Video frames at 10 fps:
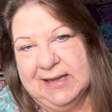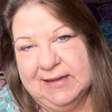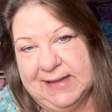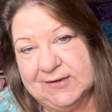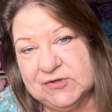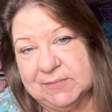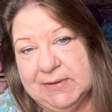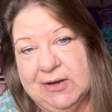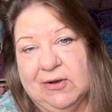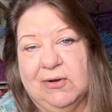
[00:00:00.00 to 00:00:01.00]
That took
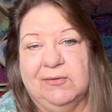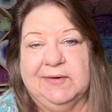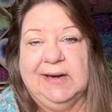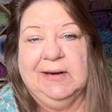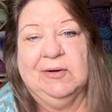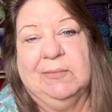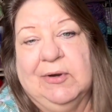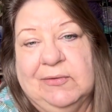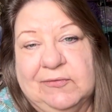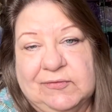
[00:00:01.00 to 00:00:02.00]
me a whole day
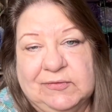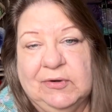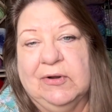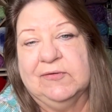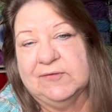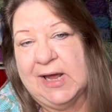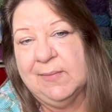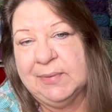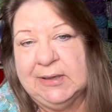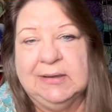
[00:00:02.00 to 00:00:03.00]
almost, you know,
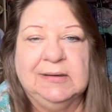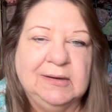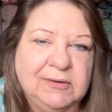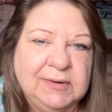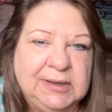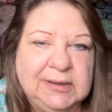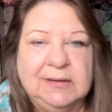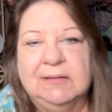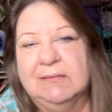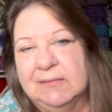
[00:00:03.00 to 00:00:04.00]
stopping,
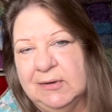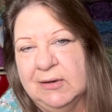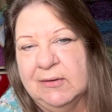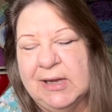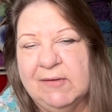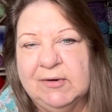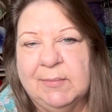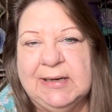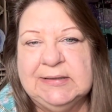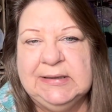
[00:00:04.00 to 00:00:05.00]
going, you know, having a
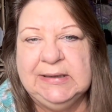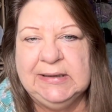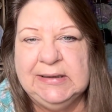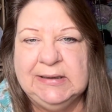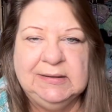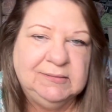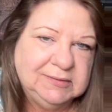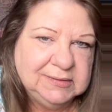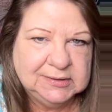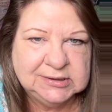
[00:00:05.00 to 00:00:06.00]
bite to eat,
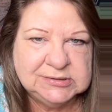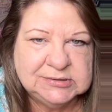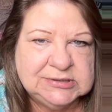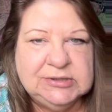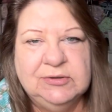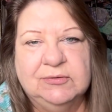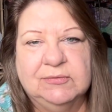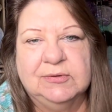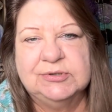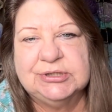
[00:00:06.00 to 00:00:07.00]
continue
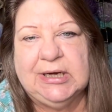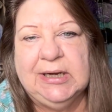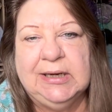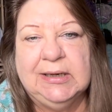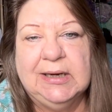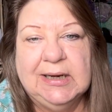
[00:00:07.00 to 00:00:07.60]
crocheting.